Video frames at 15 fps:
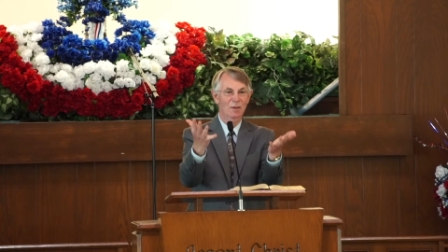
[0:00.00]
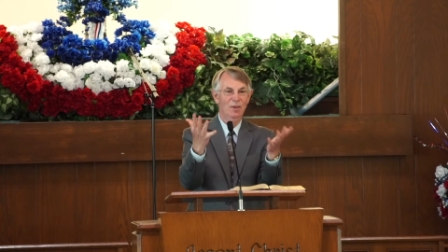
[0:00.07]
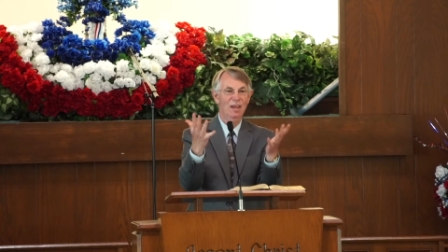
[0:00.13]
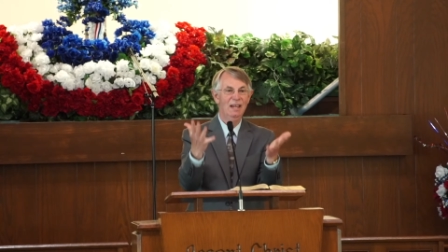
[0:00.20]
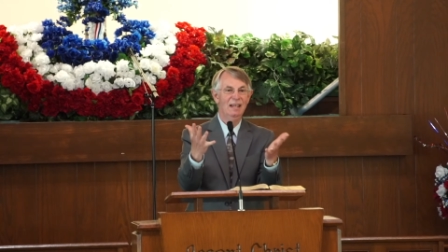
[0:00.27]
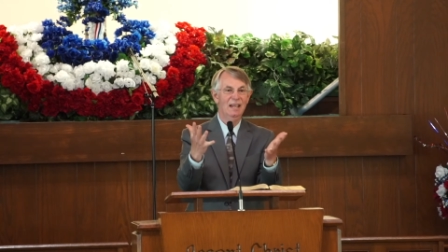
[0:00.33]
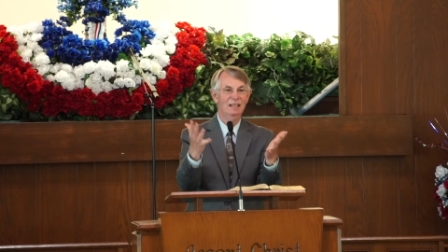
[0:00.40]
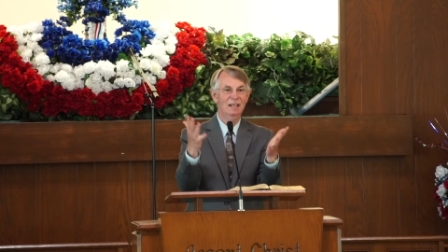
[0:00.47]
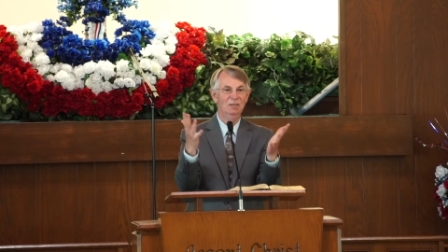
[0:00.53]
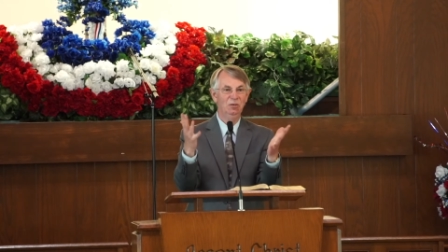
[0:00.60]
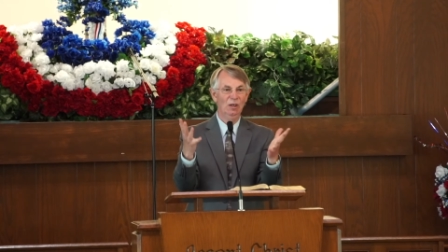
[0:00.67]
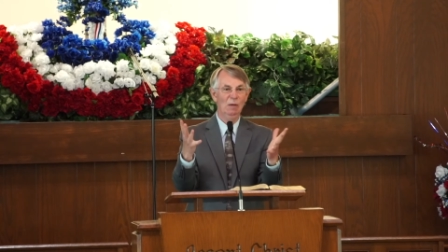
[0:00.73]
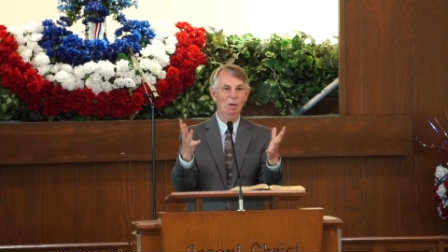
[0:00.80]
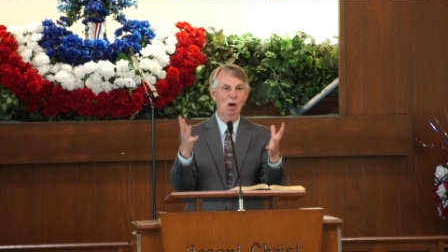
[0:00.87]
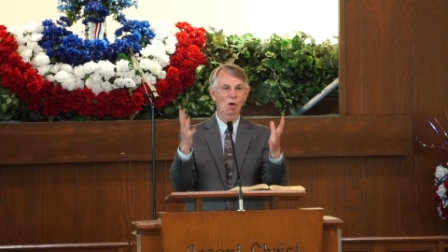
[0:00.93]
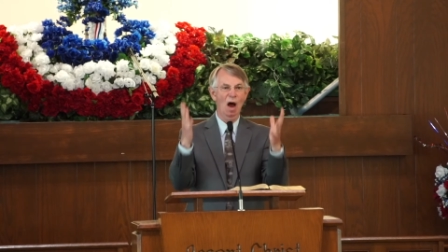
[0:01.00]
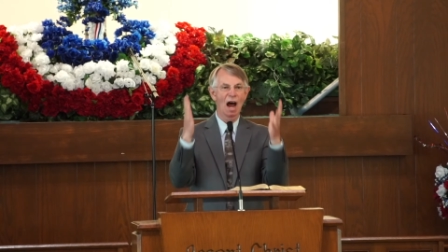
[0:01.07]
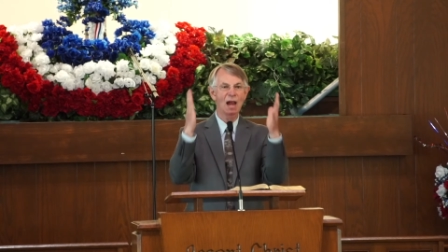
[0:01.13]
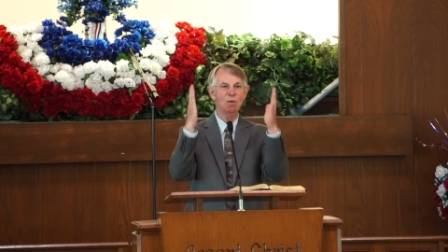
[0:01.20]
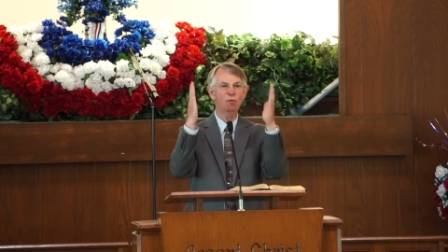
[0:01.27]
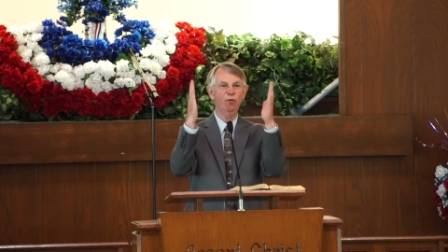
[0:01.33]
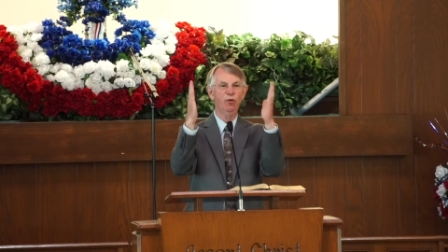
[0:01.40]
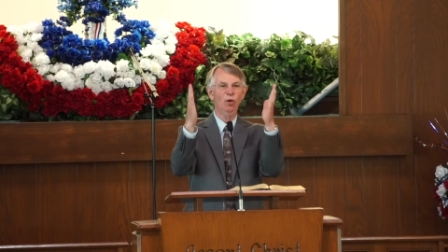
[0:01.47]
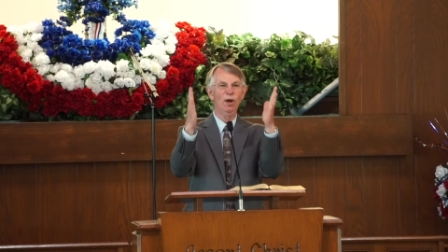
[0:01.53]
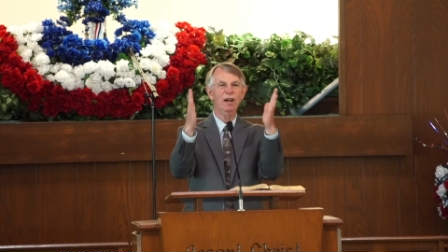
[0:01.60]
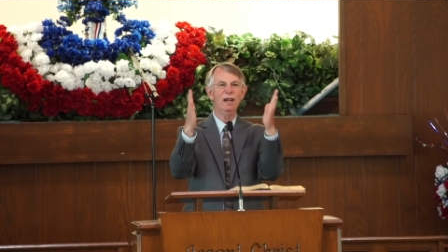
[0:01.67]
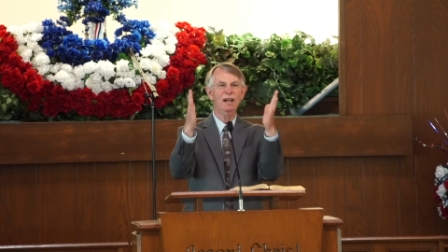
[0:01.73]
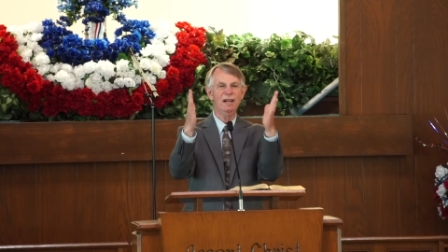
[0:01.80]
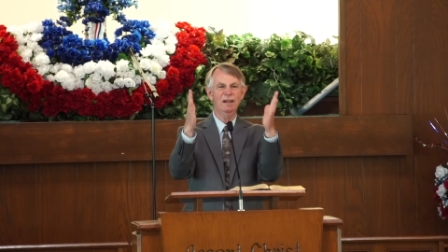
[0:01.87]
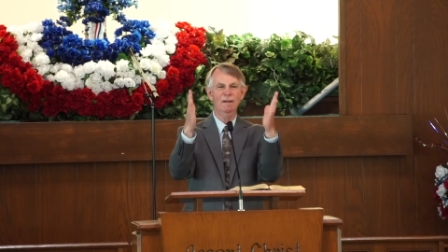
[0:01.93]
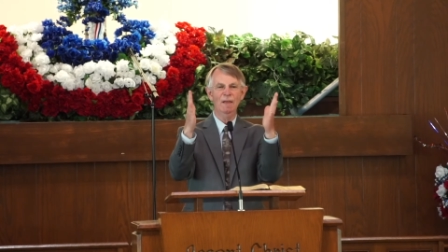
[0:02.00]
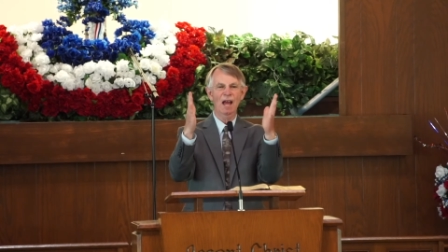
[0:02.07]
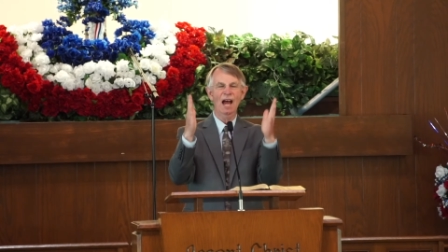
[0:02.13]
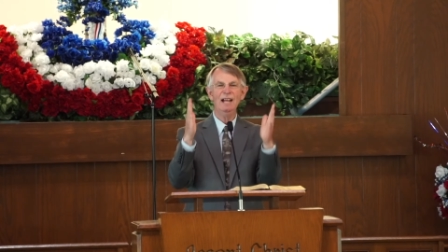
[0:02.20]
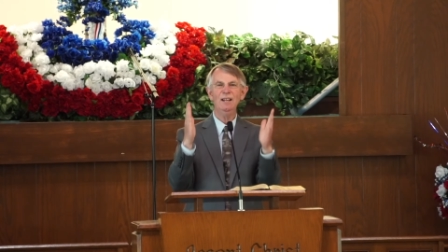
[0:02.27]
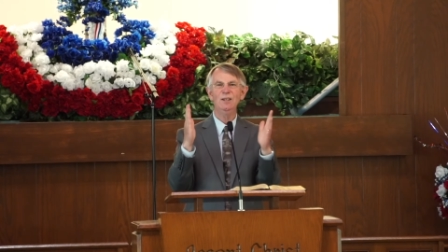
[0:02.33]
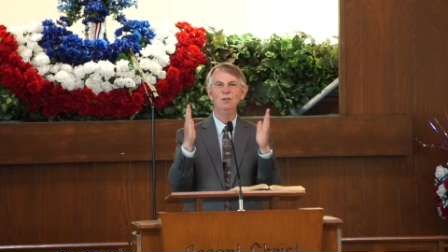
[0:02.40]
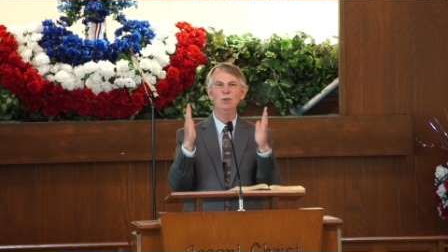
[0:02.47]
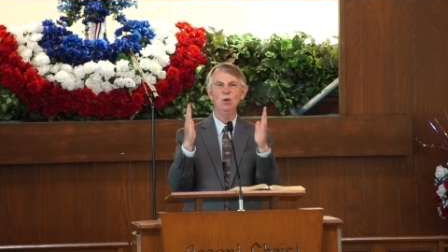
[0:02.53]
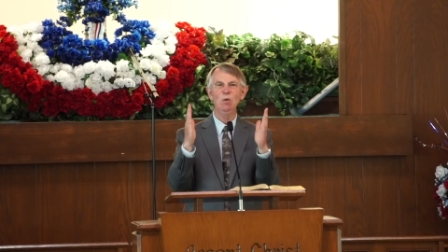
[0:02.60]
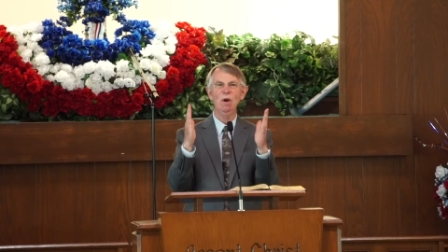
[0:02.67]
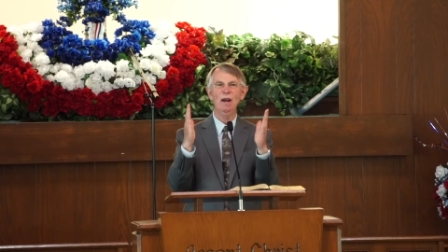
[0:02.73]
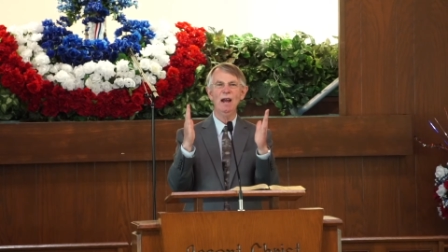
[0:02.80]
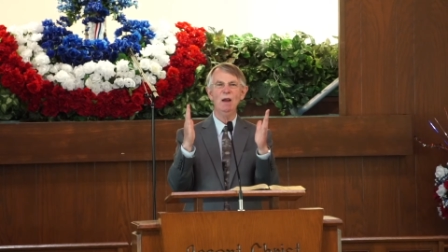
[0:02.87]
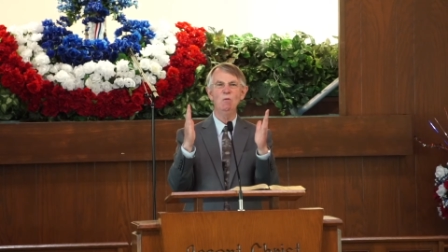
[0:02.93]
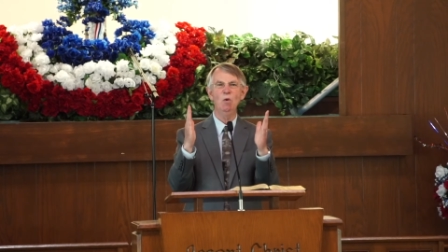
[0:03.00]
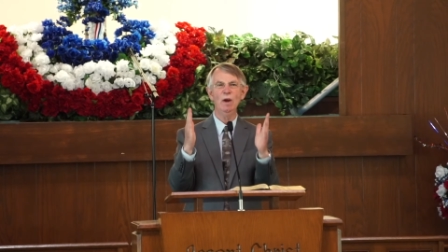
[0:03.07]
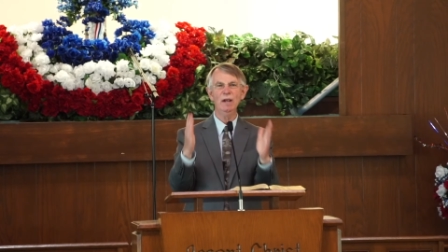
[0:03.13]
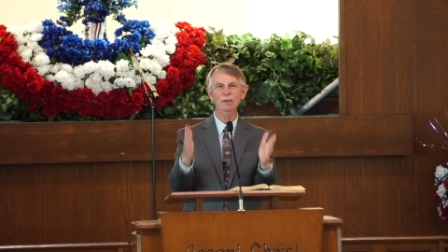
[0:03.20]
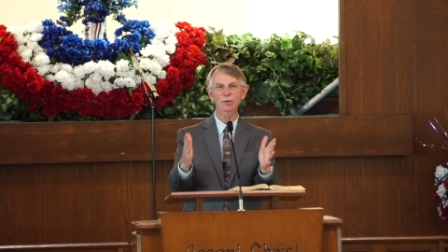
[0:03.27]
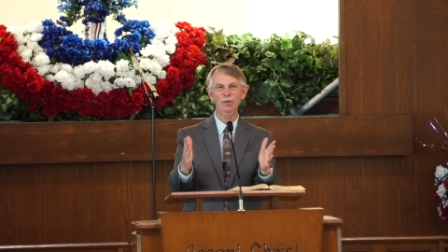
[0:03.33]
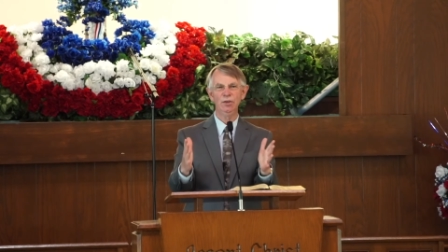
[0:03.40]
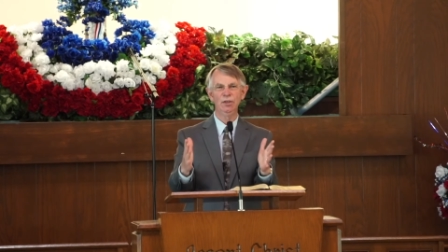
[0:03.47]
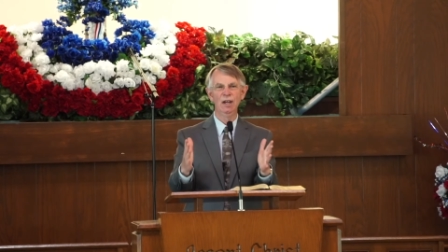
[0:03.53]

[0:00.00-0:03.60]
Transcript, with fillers: thinking that somehow I'm free. I can do what I wish.